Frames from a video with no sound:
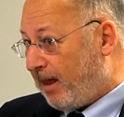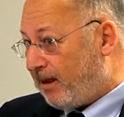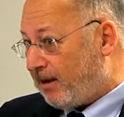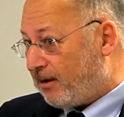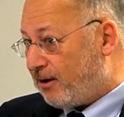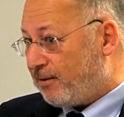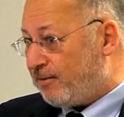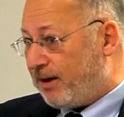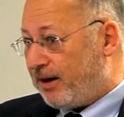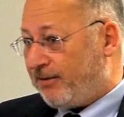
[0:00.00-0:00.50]

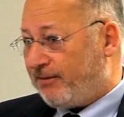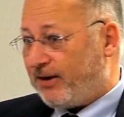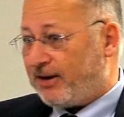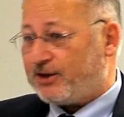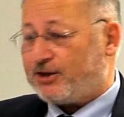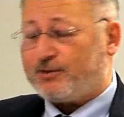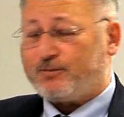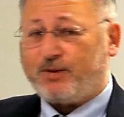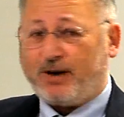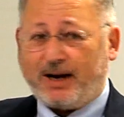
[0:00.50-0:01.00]
Good
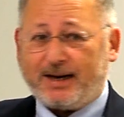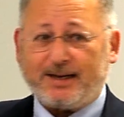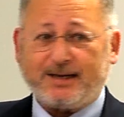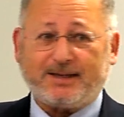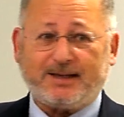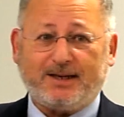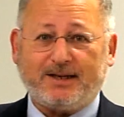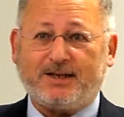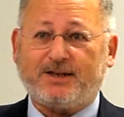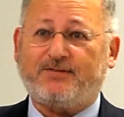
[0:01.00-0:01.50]
Manufacturing
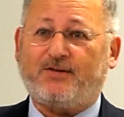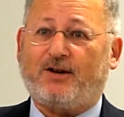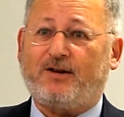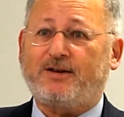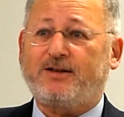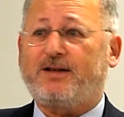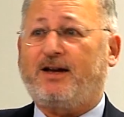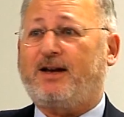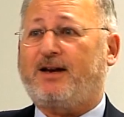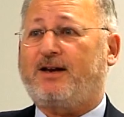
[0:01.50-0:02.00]
Practices. As far
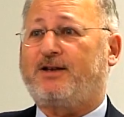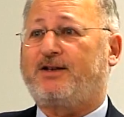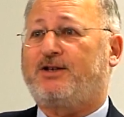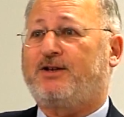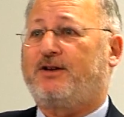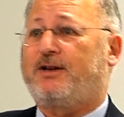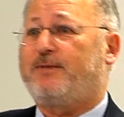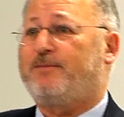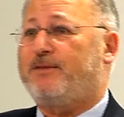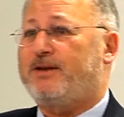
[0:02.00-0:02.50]
as they're
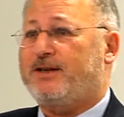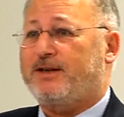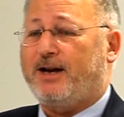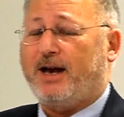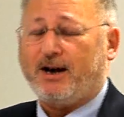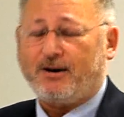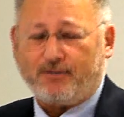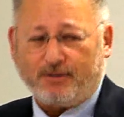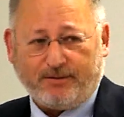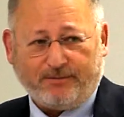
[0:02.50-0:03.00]
concerned, it's an
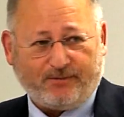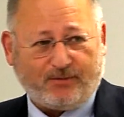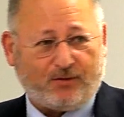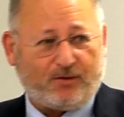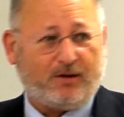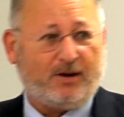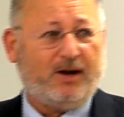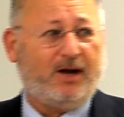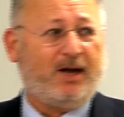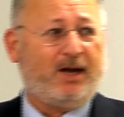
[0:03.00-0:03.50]
acronym
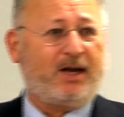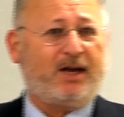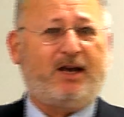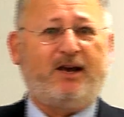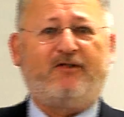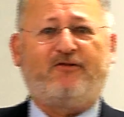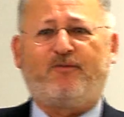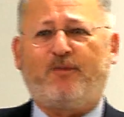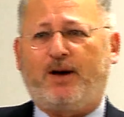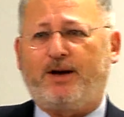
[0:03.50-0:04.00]
for
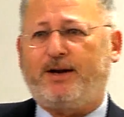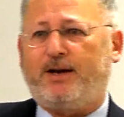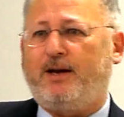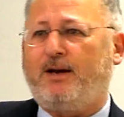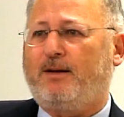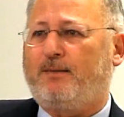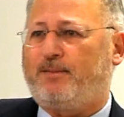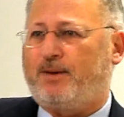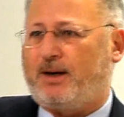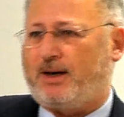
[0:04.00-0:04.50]
Give Money,
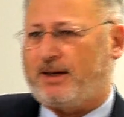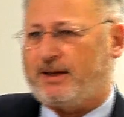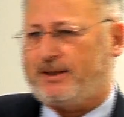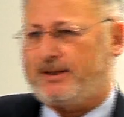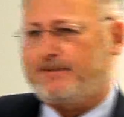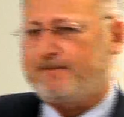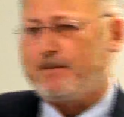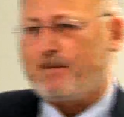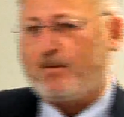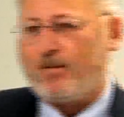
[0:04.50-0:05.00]

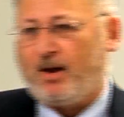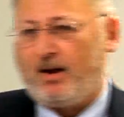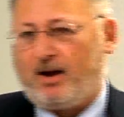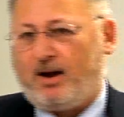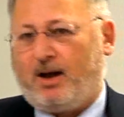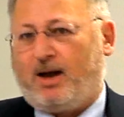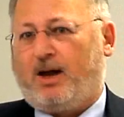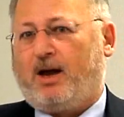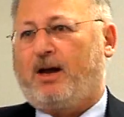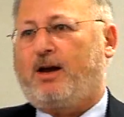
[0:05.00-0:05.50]
Pass.
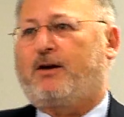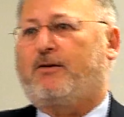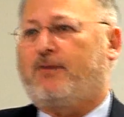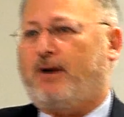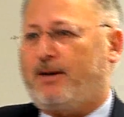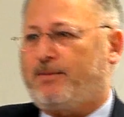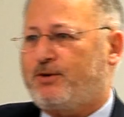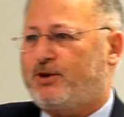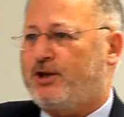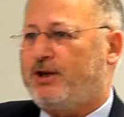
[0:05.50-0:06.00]

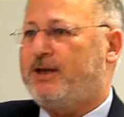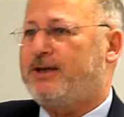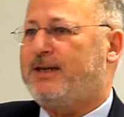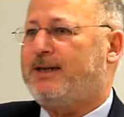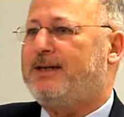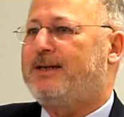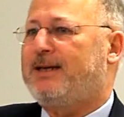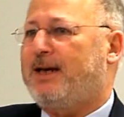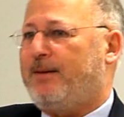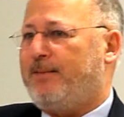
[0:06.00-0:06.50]
Corruption is
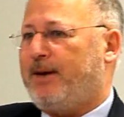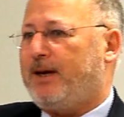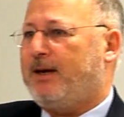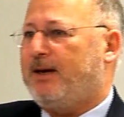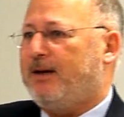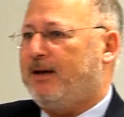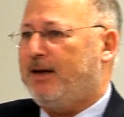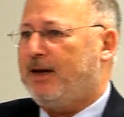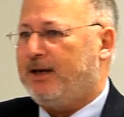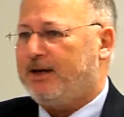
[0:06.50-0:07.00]
endemic
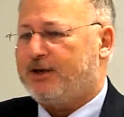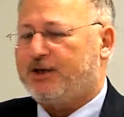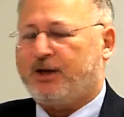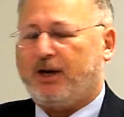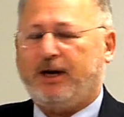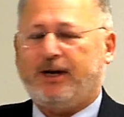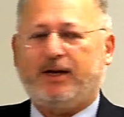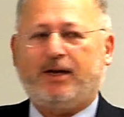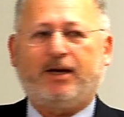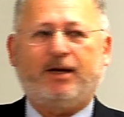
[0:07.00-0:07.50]
in, in
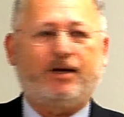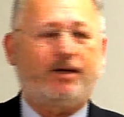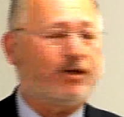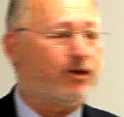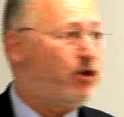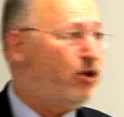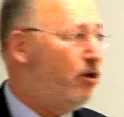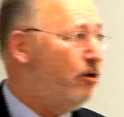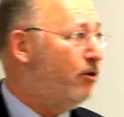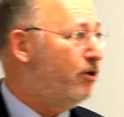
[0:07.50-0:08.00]
China. It is a
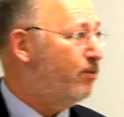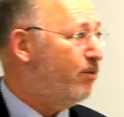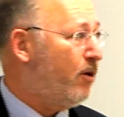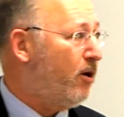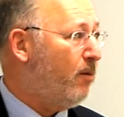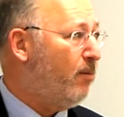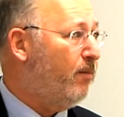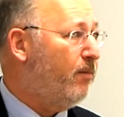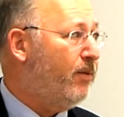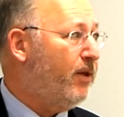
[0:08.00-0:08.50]
huge
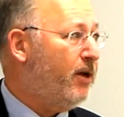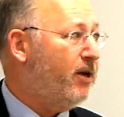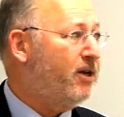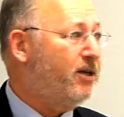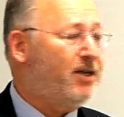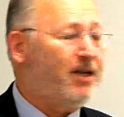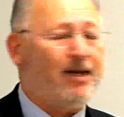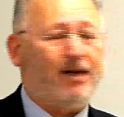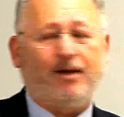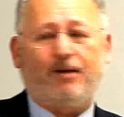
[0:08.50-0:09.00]
problem. They're
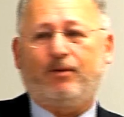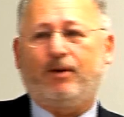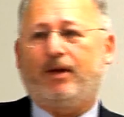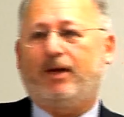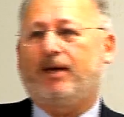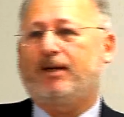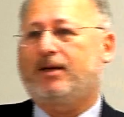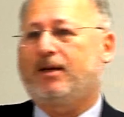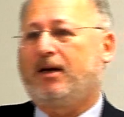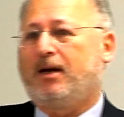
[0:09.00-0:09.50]
dealing with
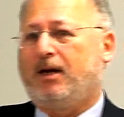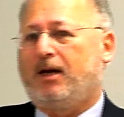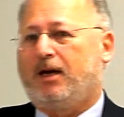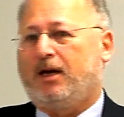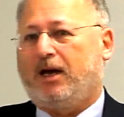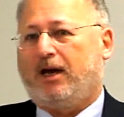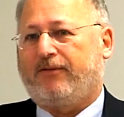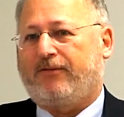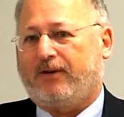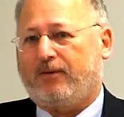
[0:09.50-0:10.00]
it.
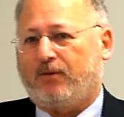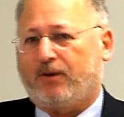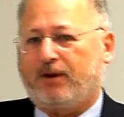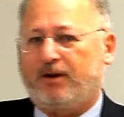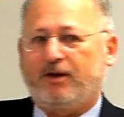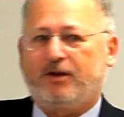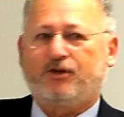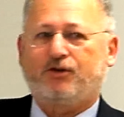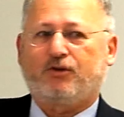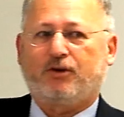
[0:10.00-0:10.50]
If they wanted
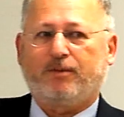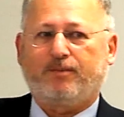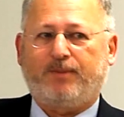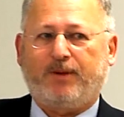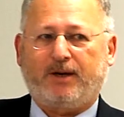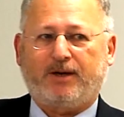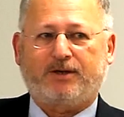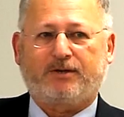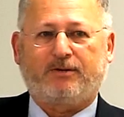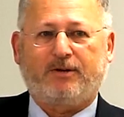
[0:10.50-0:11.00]
to join
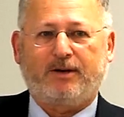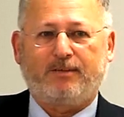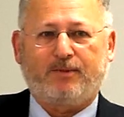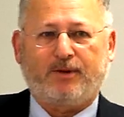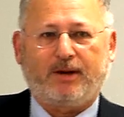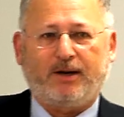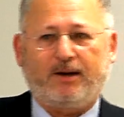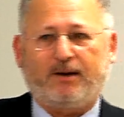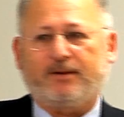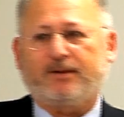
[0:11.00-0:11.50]
PICS or
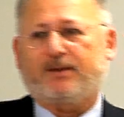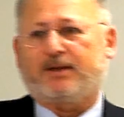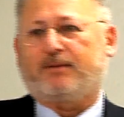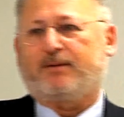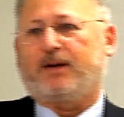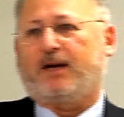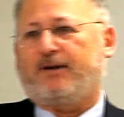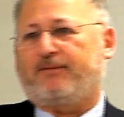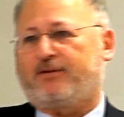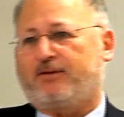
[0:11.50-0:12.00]
anybody else, they would
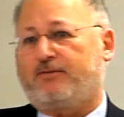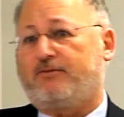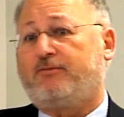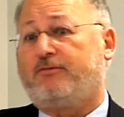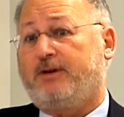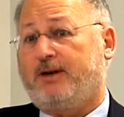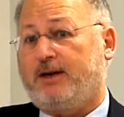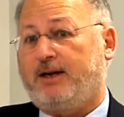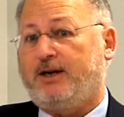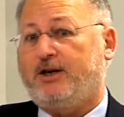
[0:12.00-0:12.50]
have to
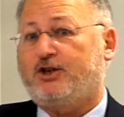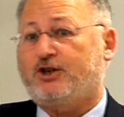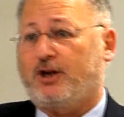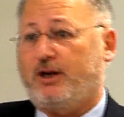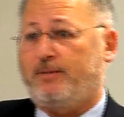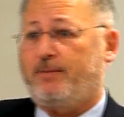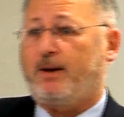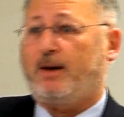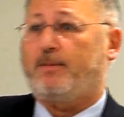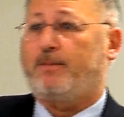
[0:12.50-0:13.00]
really
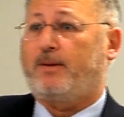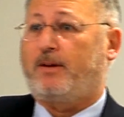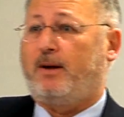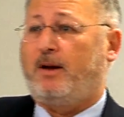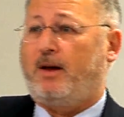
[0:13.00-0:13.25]
shape up.